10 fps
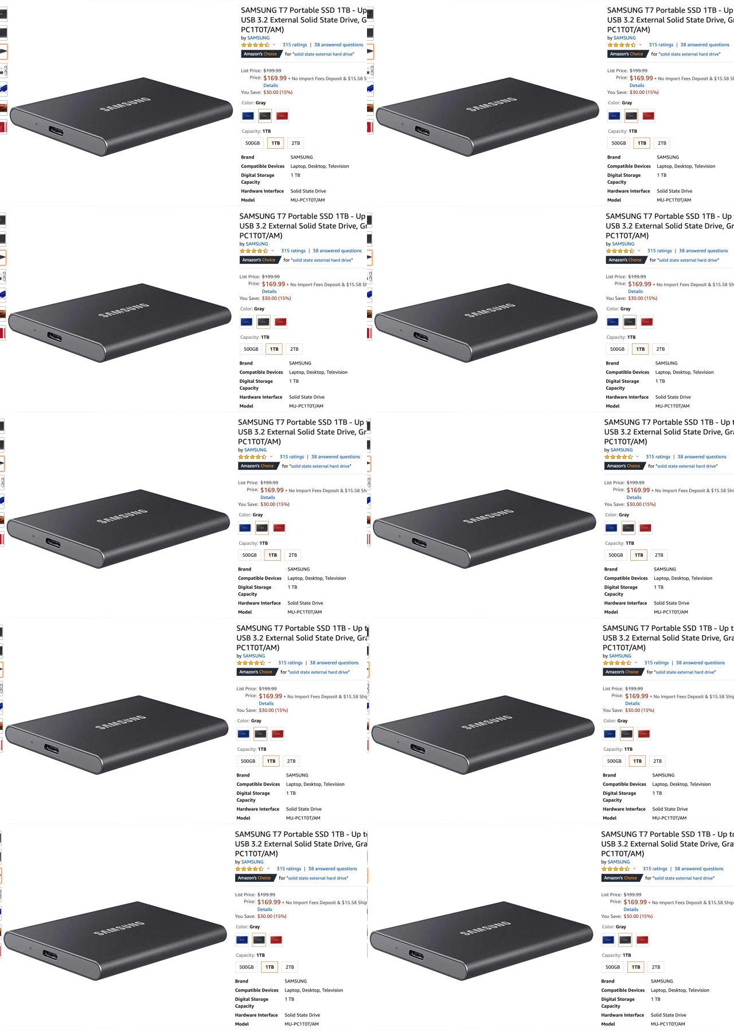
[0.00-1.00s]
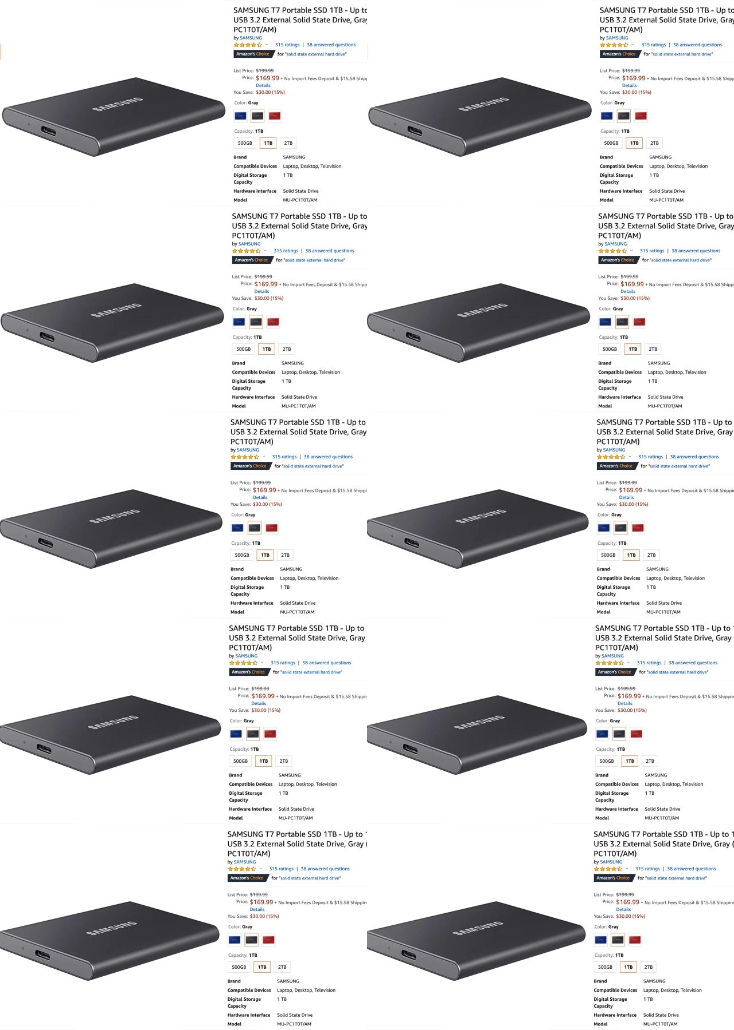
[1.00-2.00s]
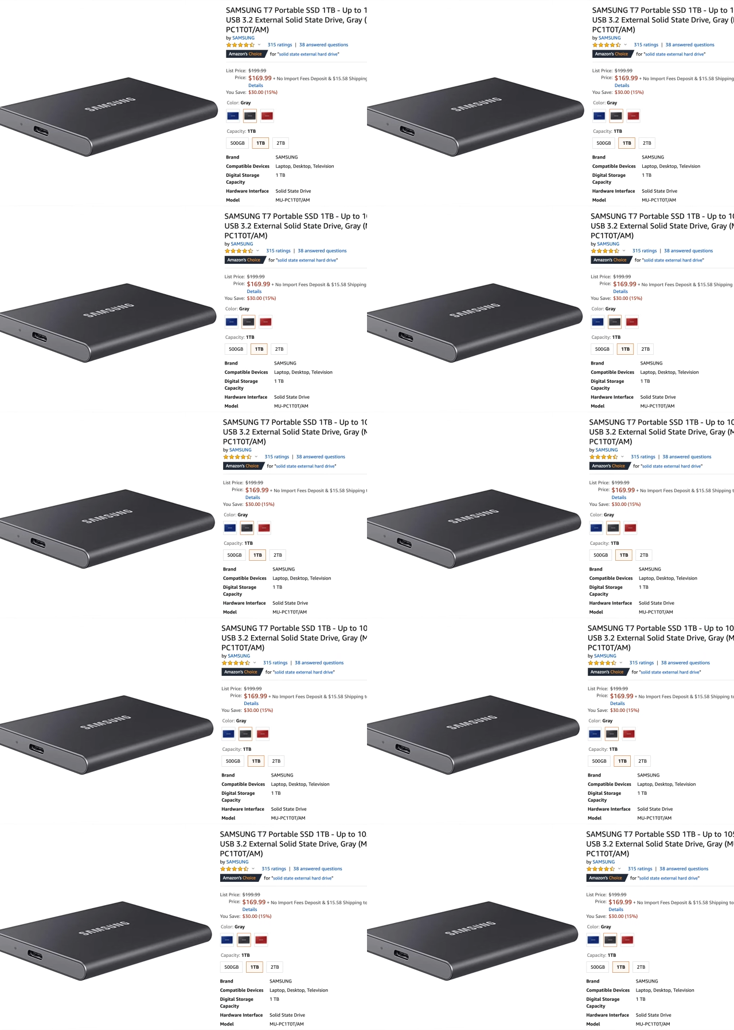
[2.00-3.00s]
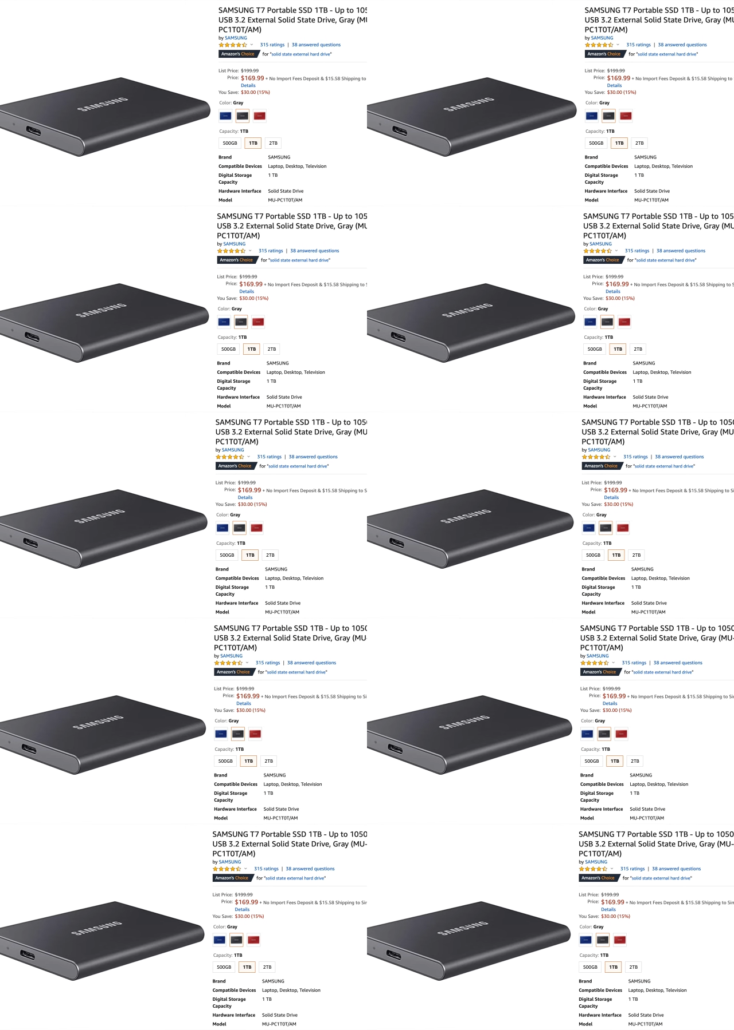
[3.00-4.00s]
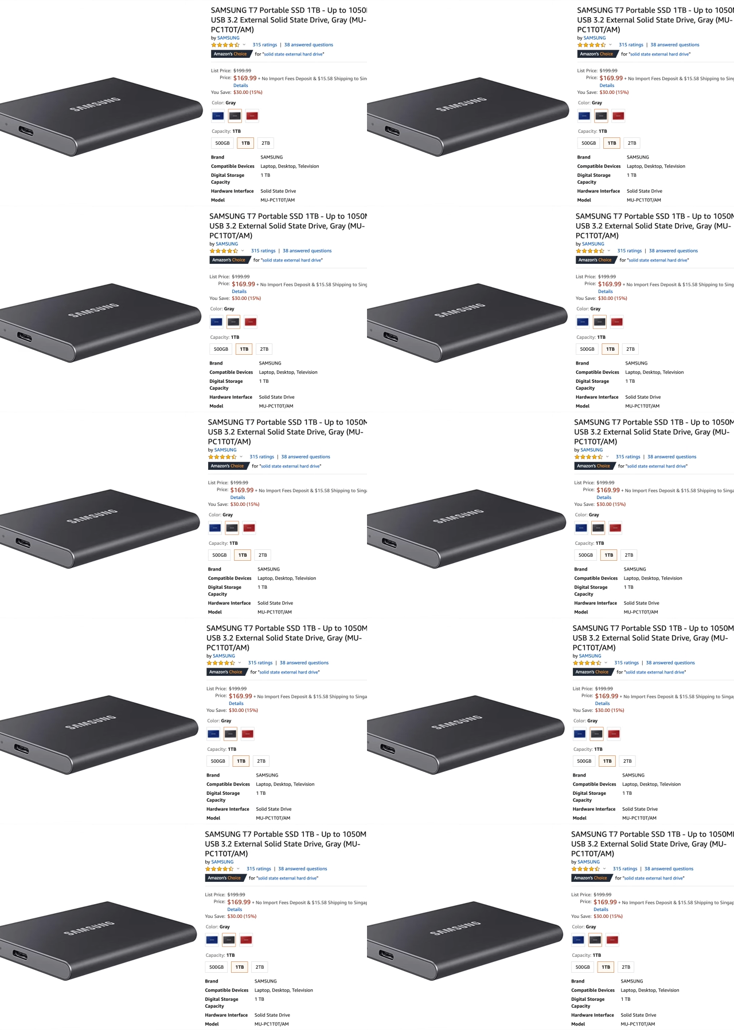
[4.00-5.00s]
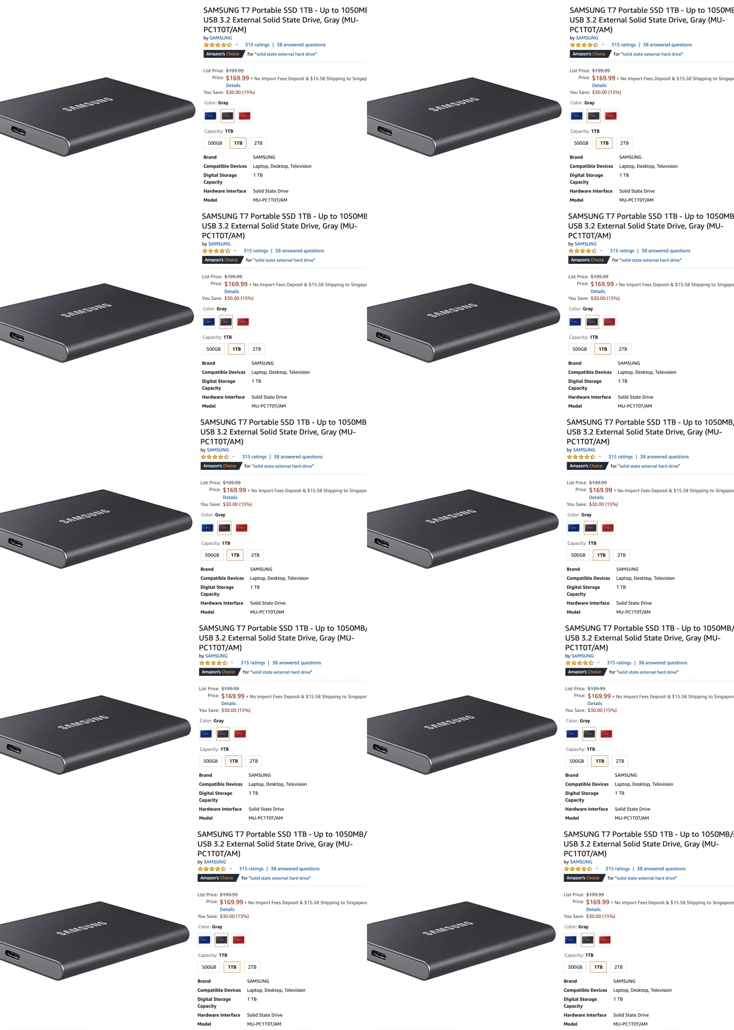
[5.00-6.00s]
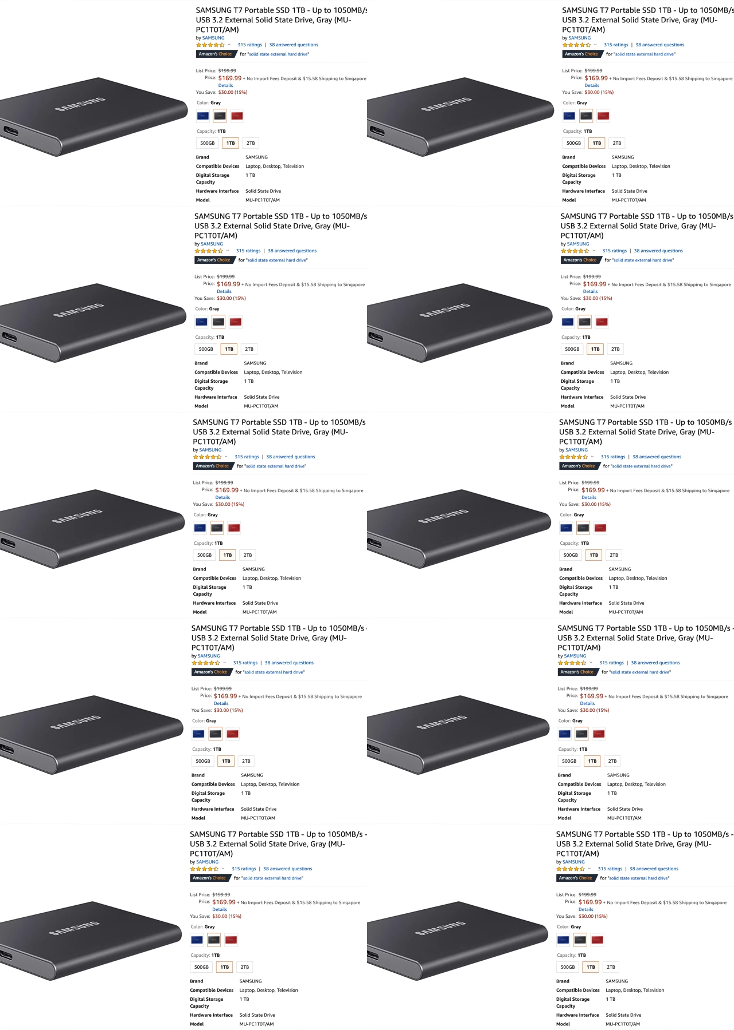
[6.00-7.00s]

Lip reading: Nobody's mouth can be seen.